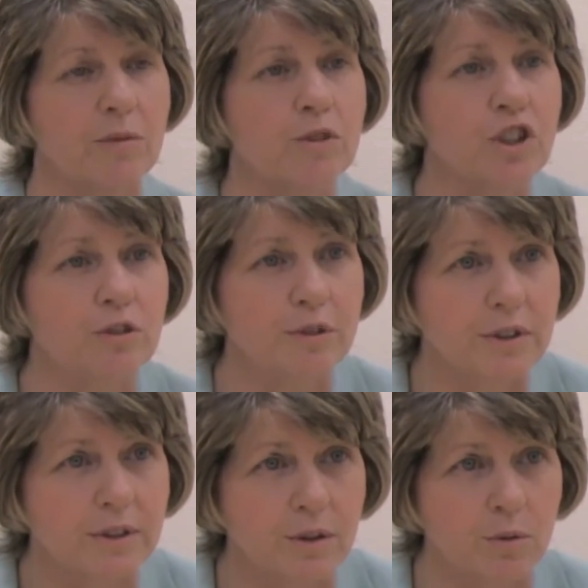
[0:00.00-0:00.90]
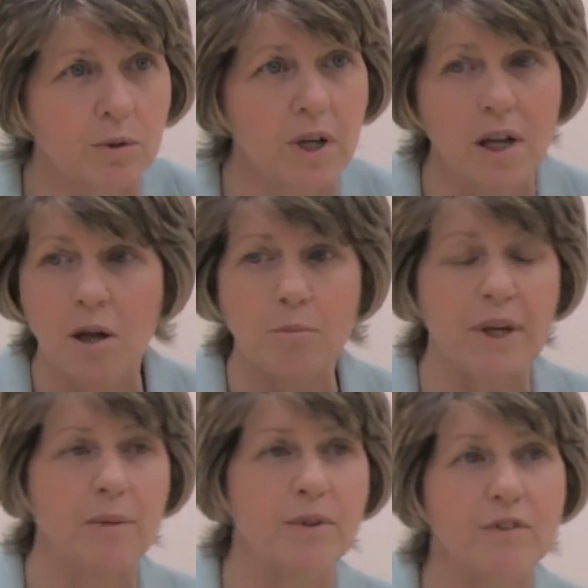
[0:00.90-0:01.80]
Some children to school,
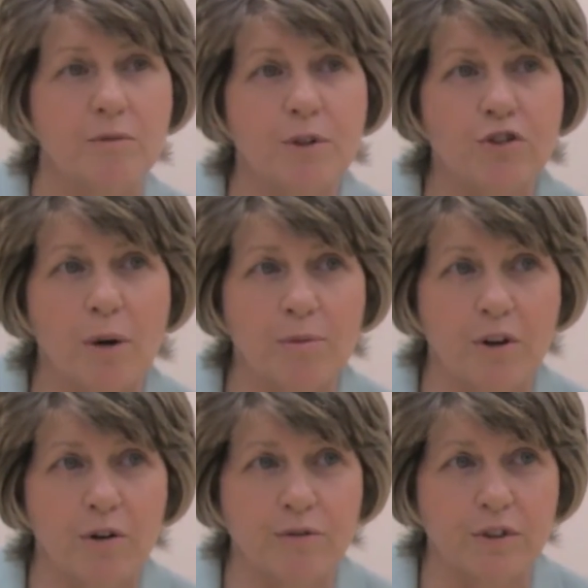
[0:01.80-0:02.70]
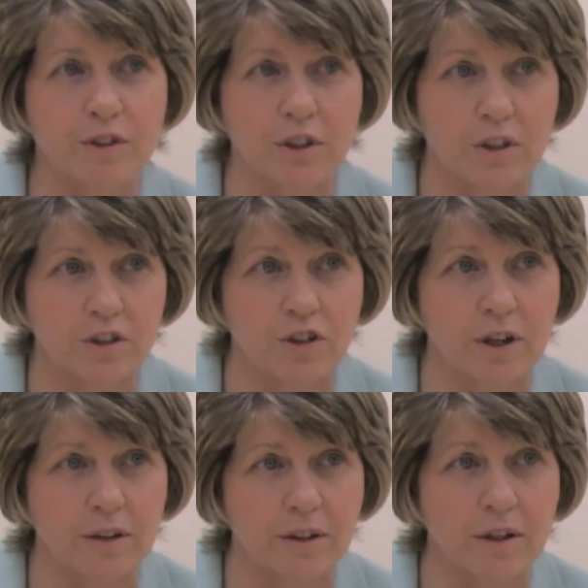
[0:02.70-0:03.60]
babies to be dropped off to
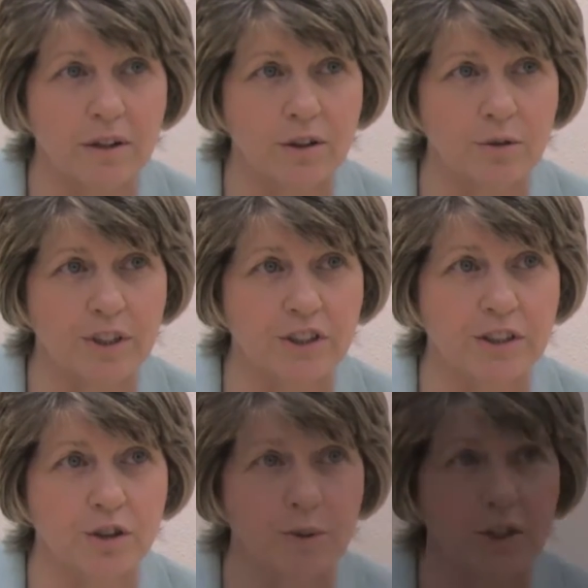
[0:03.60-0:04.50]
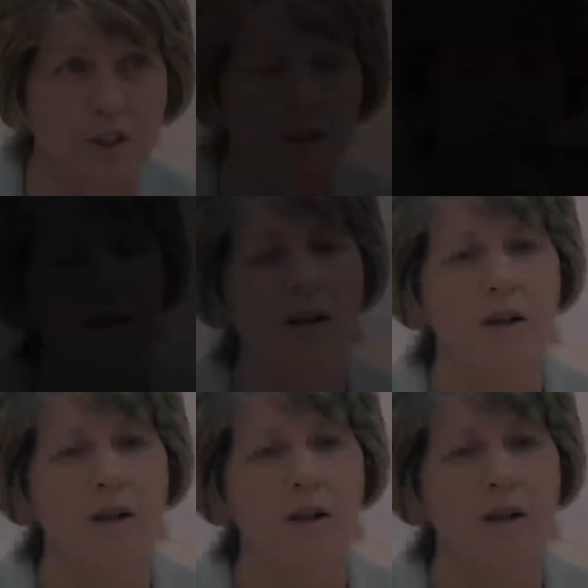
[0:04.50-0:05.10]
the crèche situation.